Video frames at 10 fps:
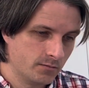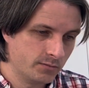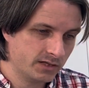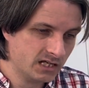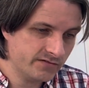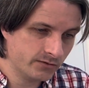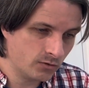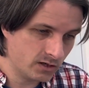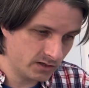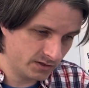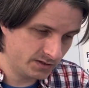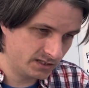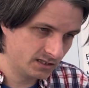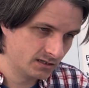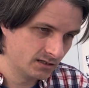But even
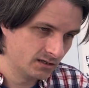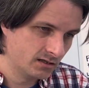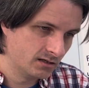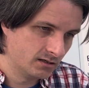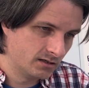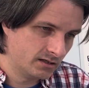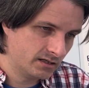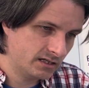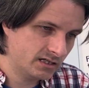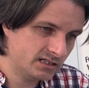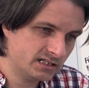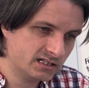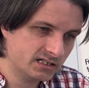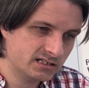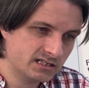worse, is it
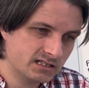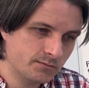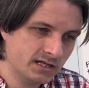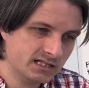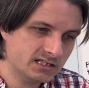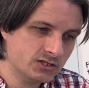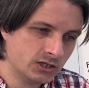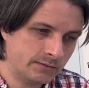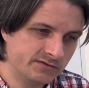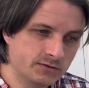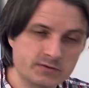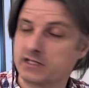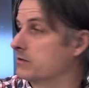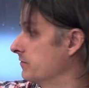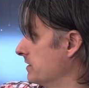does this messy job of doing it
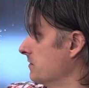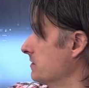over here.